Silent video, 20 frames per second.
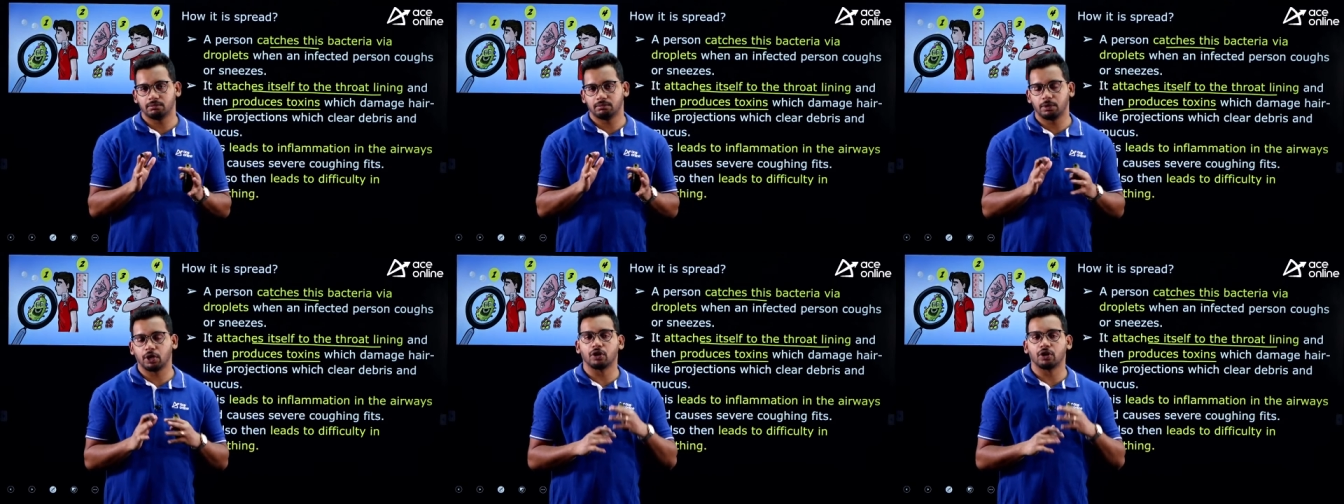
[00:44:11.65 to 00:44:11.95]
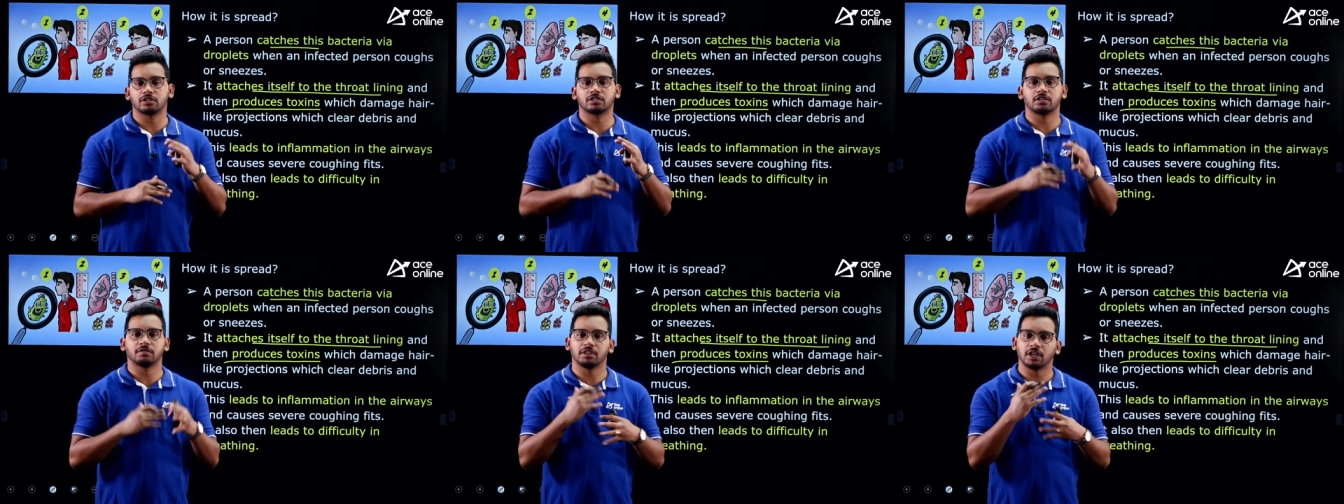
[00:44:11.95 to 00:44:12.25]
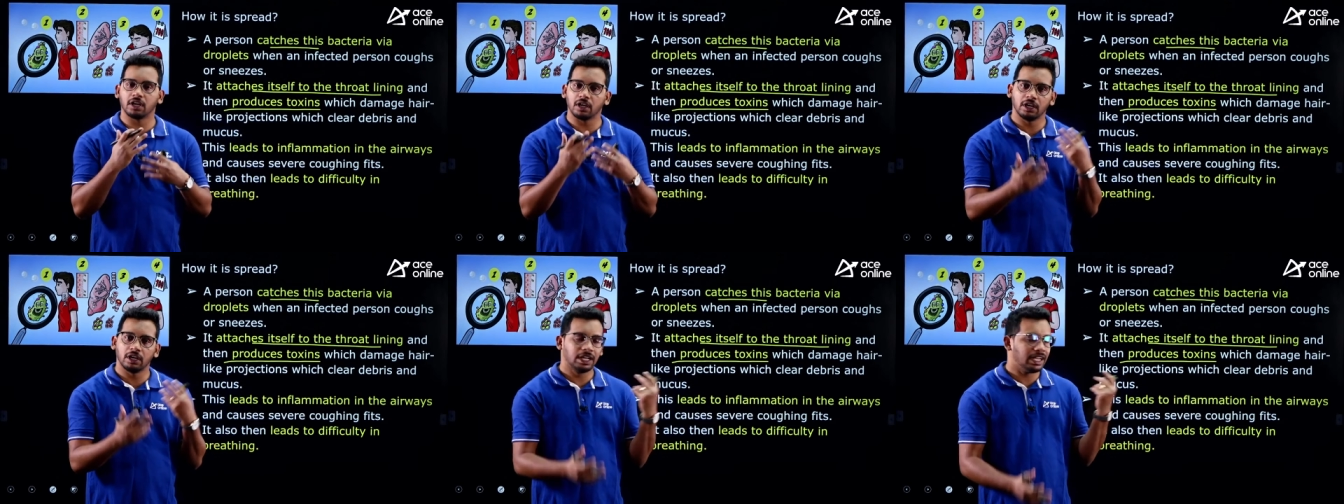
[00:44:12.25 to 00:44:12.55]
because of
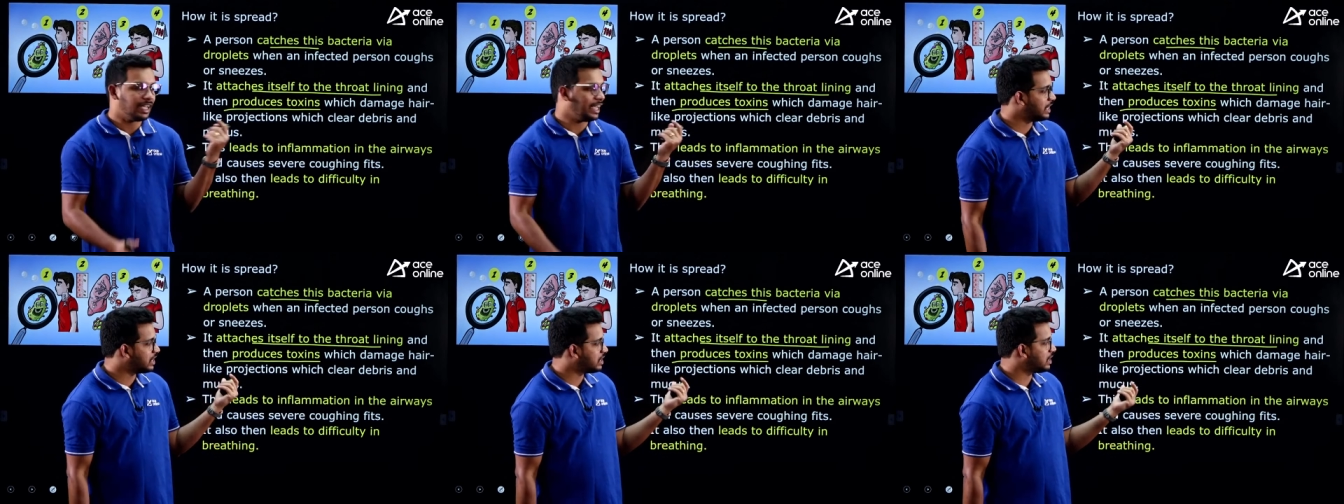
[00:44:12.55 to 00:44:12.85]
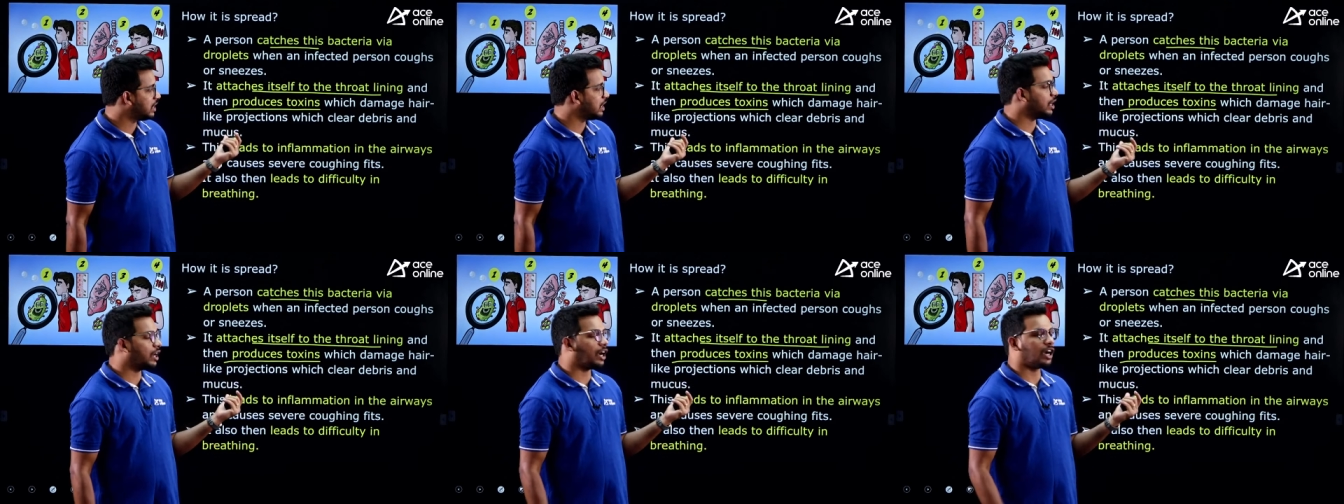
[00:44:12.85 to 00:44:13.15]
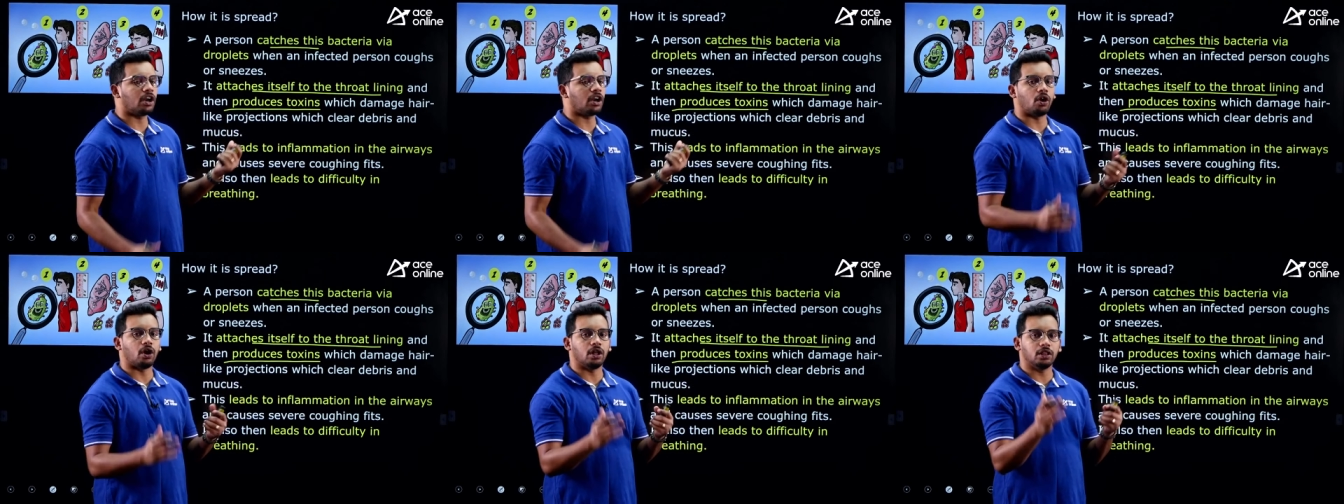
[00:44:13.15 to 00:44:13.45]
the itching
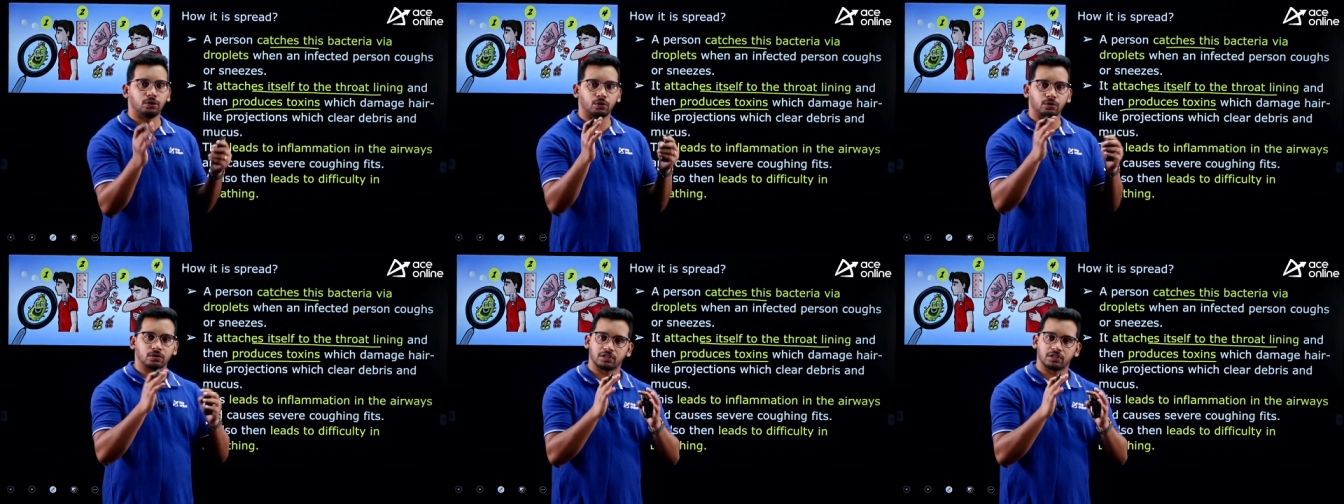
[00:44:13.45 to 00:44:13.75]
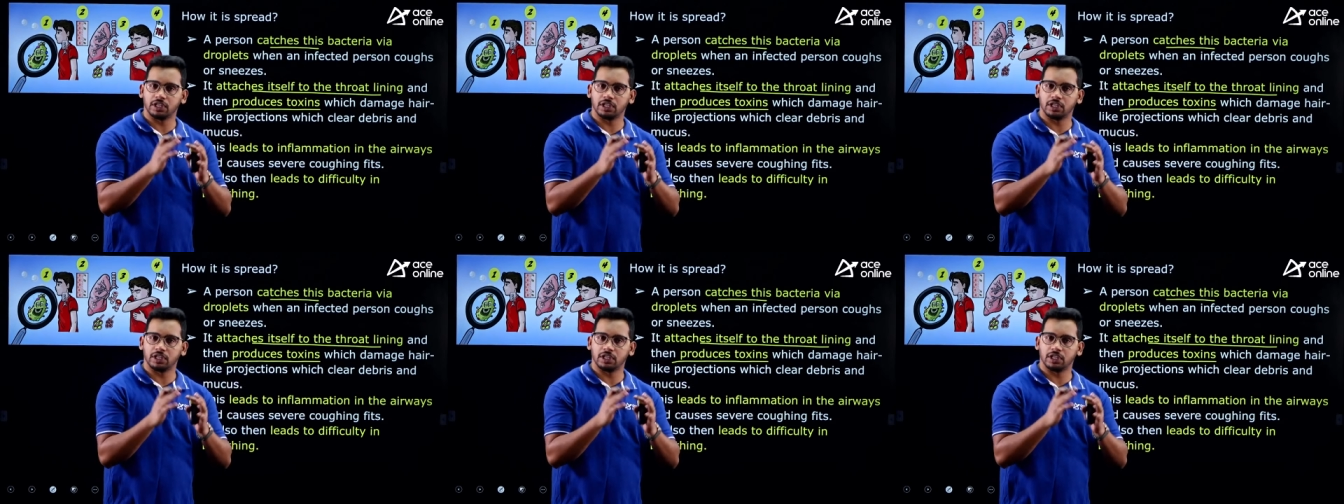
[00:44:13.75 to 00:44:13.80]
and all those